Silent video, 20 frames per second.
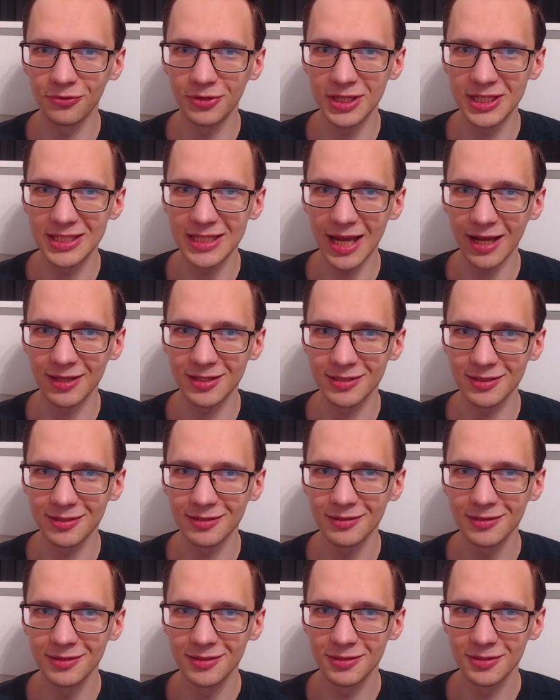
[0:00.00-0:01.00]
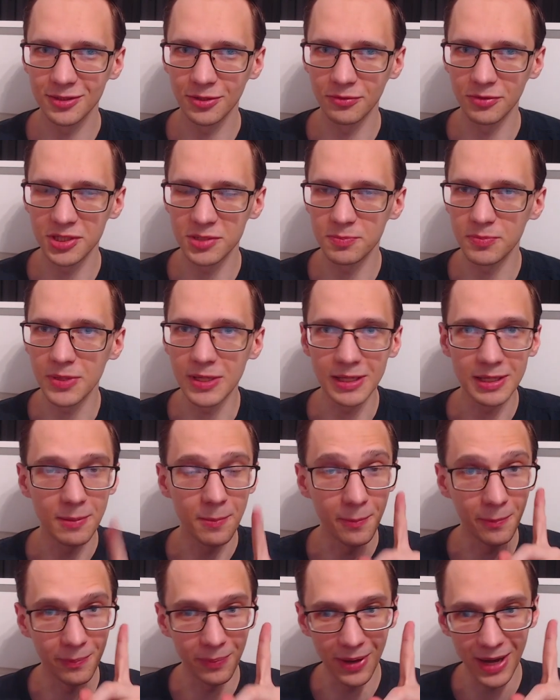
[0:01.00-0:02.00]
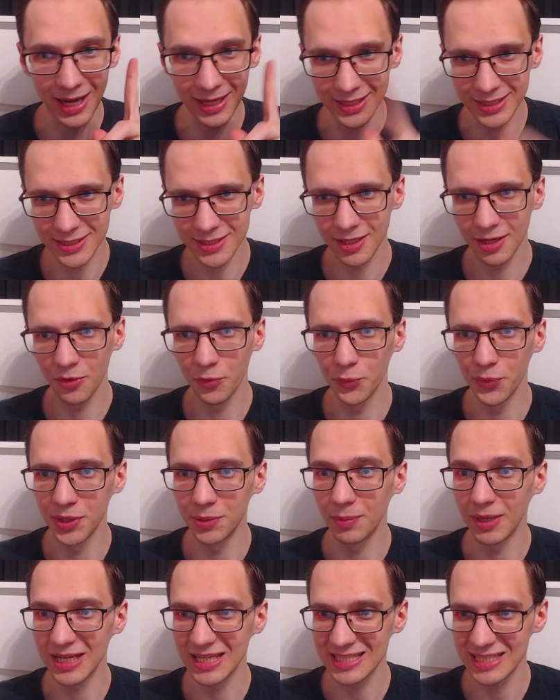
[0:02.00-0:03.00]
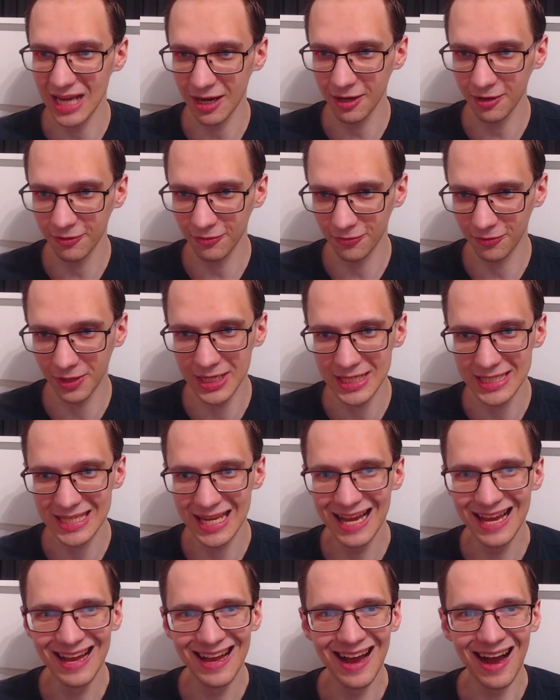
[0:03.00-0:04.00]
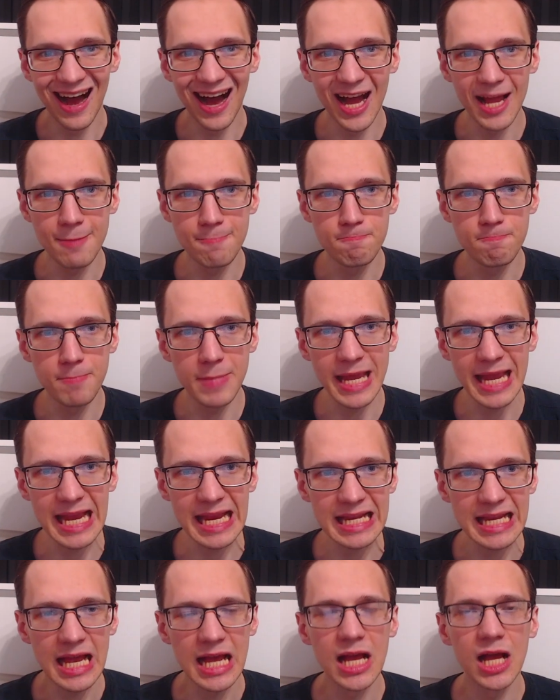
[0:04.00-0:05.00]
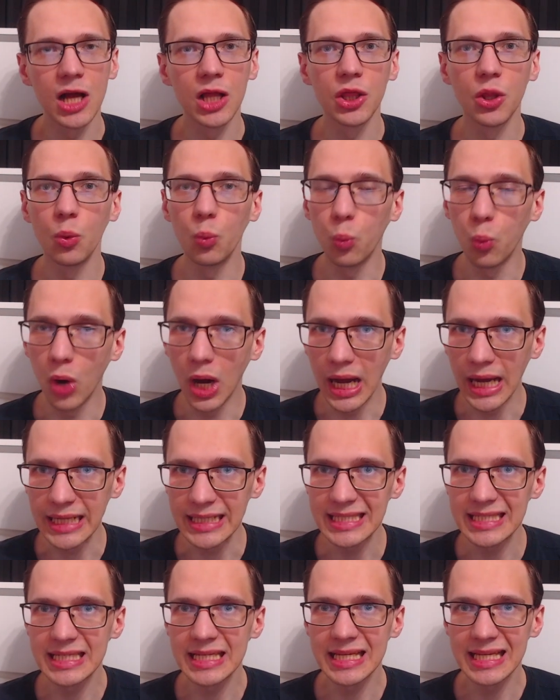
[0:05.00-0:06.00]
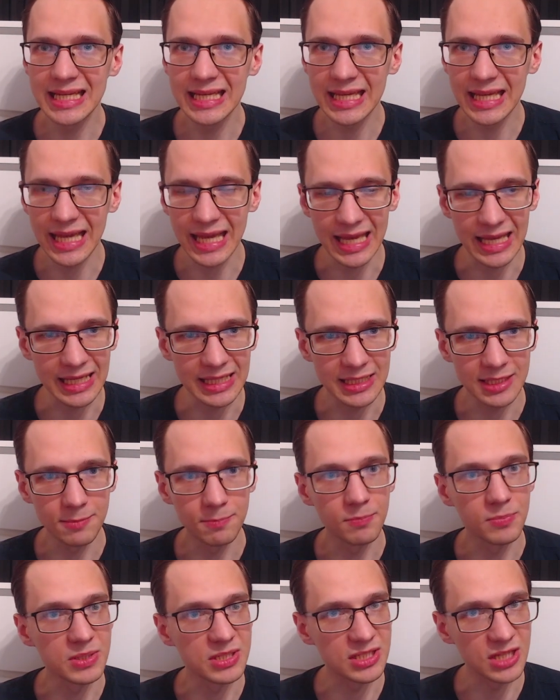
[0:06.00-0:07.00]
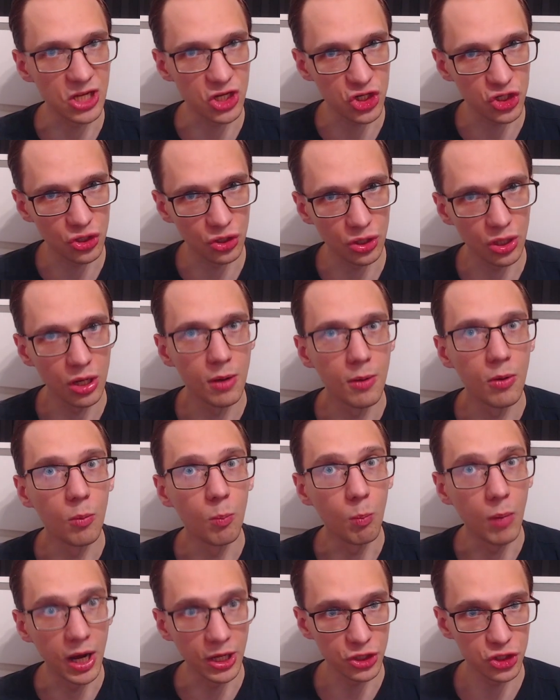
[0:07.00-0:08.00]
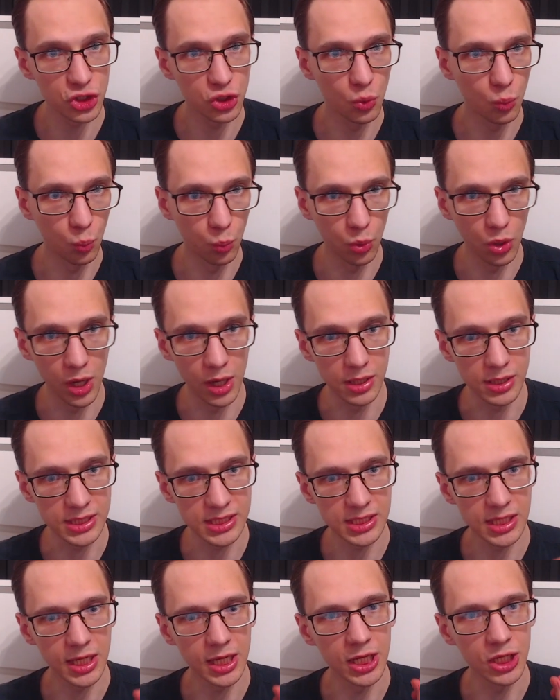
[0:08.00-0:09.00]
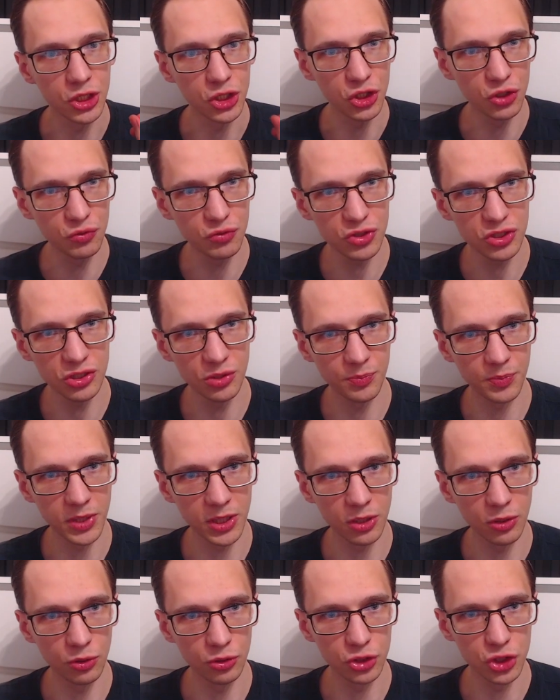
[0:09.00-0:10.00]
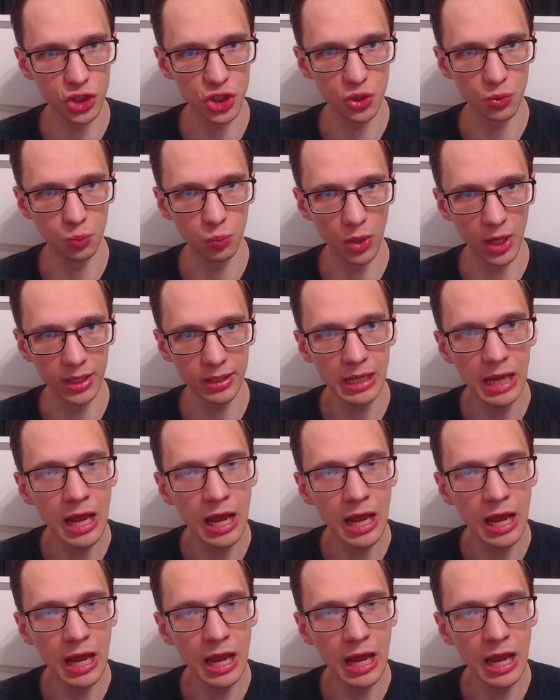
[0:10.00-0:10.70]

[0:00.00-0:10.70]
sector, so to speak. But with my sacrifice, I made the white's king position much worse. It used to be on g1,